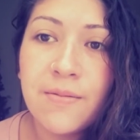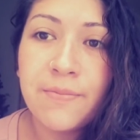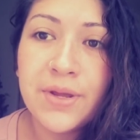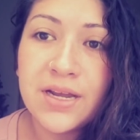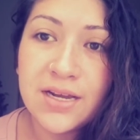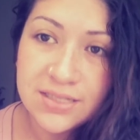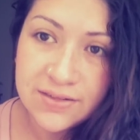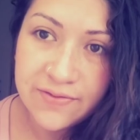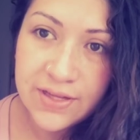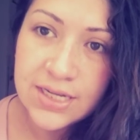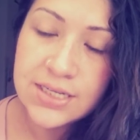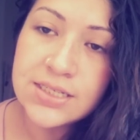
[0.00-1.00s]
because
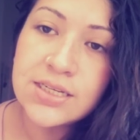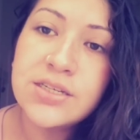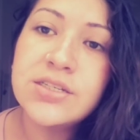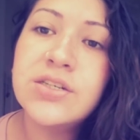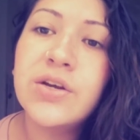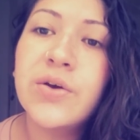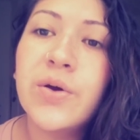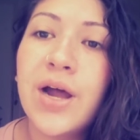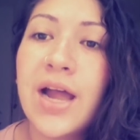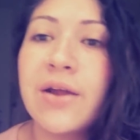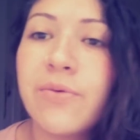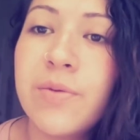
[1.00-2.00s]
of this. So
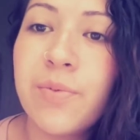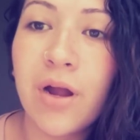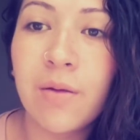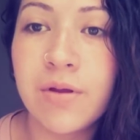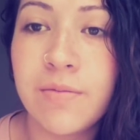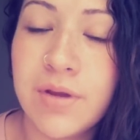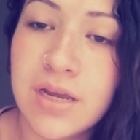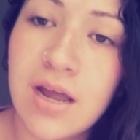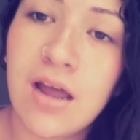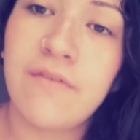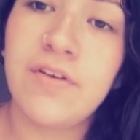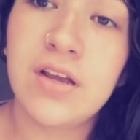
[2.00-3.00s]
I will probably be
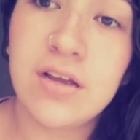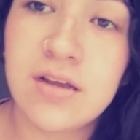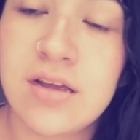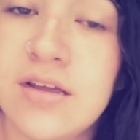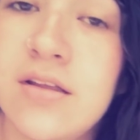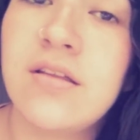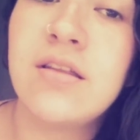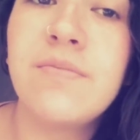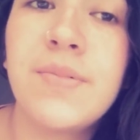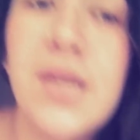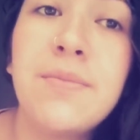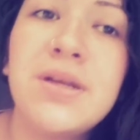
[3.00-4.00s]
having the
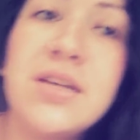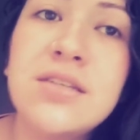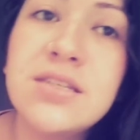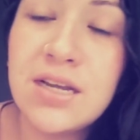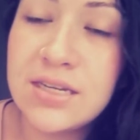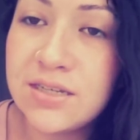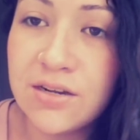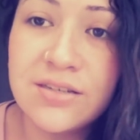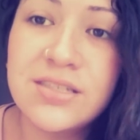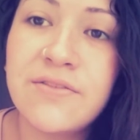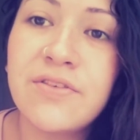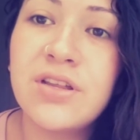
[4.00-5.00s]
babies, as long
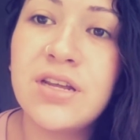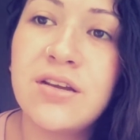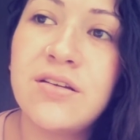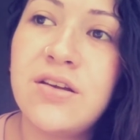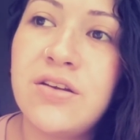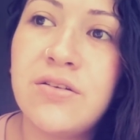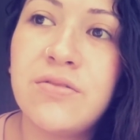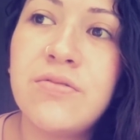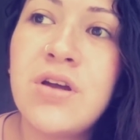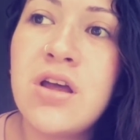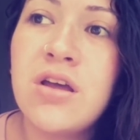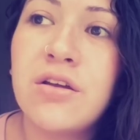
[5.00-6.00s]
as everything, you
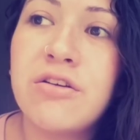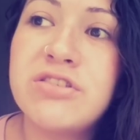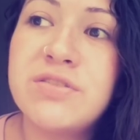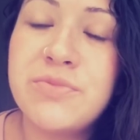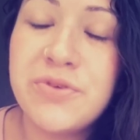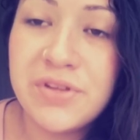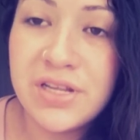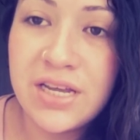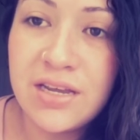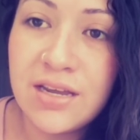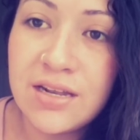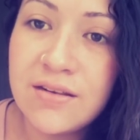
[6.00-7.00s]
know, goes
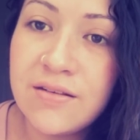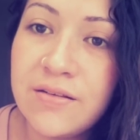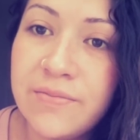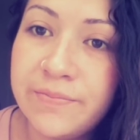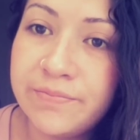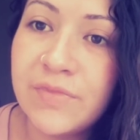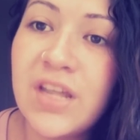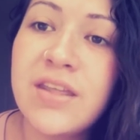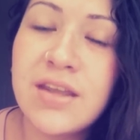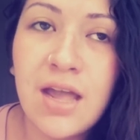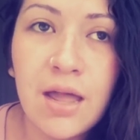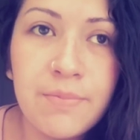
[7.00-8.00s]
smoothly and
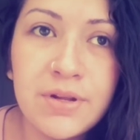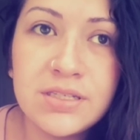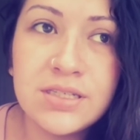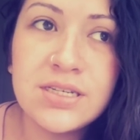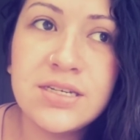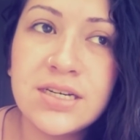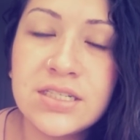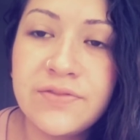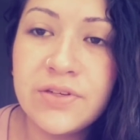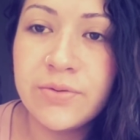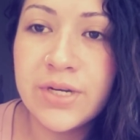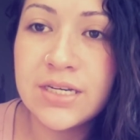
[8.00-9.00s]
nothing happens in the next
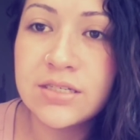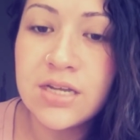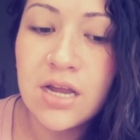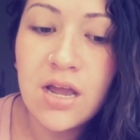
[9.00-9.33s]
few weeks.